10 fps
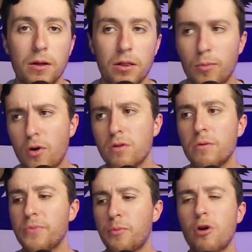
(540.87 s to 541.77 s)

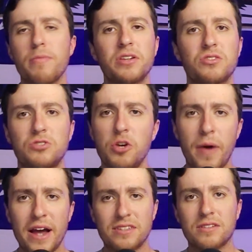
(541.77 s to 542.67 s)
Lamar missed 2
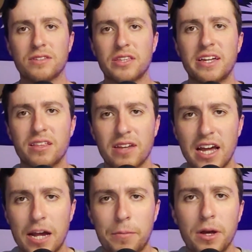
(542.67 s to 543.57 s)
passes at the end of the
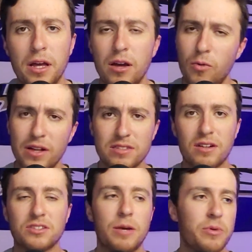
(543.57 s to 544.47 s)
game. Well, that's not
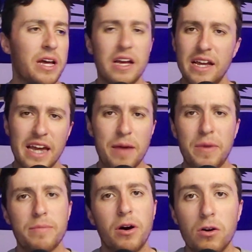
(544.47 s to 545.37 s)
acceptable. He can't
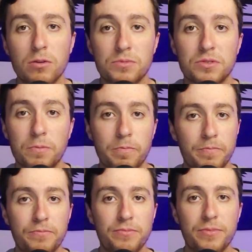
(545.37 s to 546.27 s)
beat Mahomes.
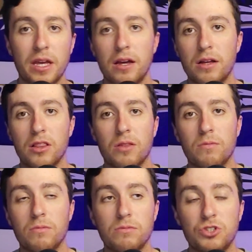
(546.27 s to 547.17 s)

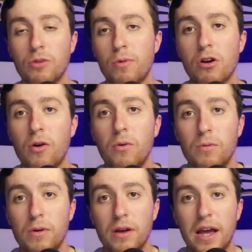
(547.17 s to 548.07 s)
Joe Burrow
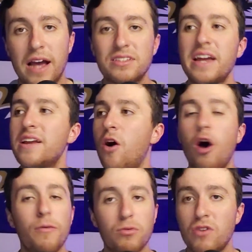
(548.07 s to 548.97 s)
has an
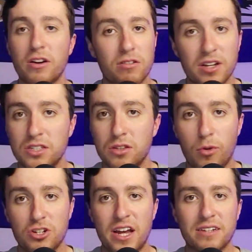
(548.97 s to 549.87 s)
awful record against
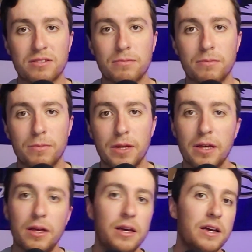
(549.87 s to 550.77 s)
Lamar Jackson.
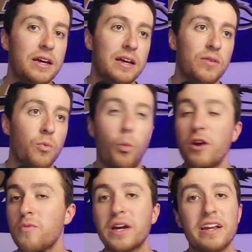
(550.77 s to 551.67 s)

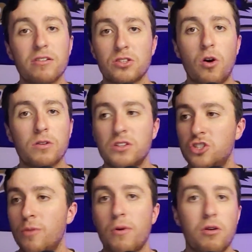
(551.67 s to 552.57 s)
When are we going to hear the talk that
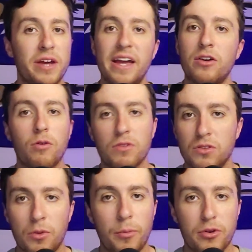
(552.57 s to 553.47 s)
Joe Burrow can't get over
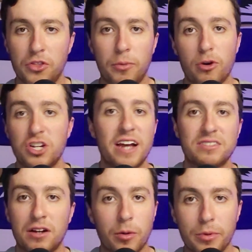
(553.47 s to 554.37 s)
the Lamar
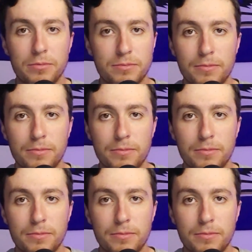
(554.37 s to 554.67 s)
Jackson hump?